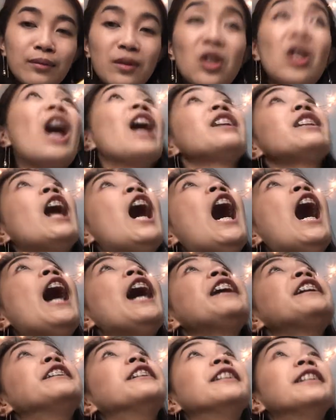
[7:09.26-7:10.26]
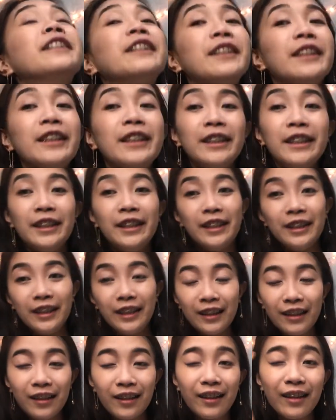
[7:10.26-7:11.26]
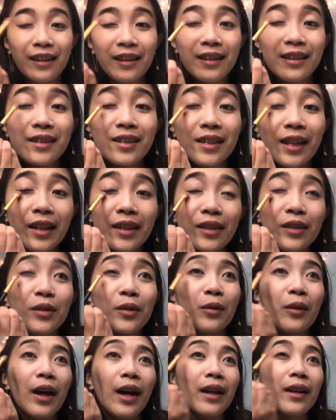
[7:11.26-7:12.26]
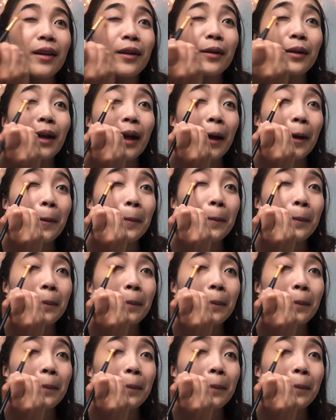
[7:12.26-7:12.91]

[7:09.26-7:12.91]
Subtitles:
Nine-Nine! Just had to do that. Okay.